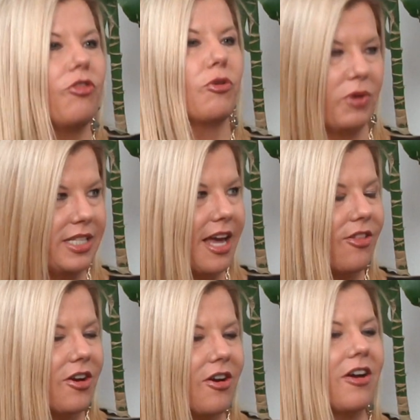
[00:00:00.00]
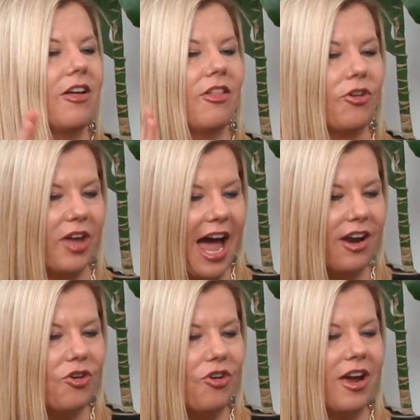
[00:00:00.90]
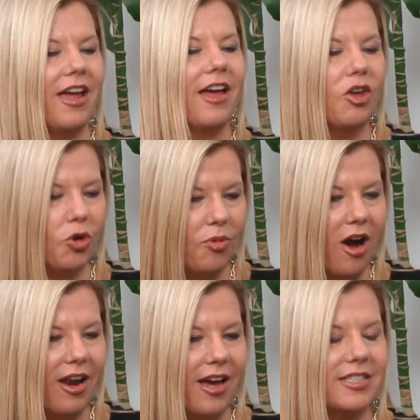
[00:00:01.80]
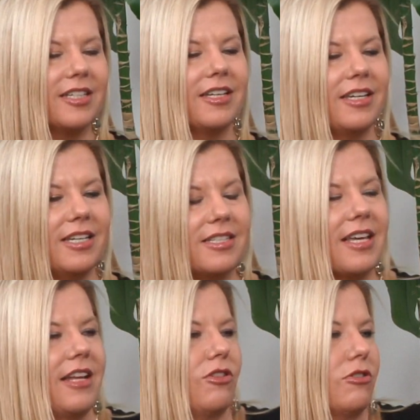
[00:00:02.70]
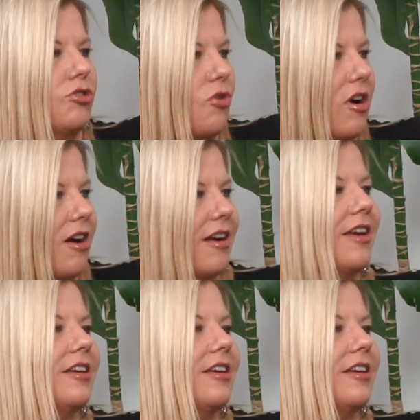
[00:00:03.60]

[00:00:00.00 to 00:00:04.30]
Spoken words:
the retailer, their category, your product inside their store.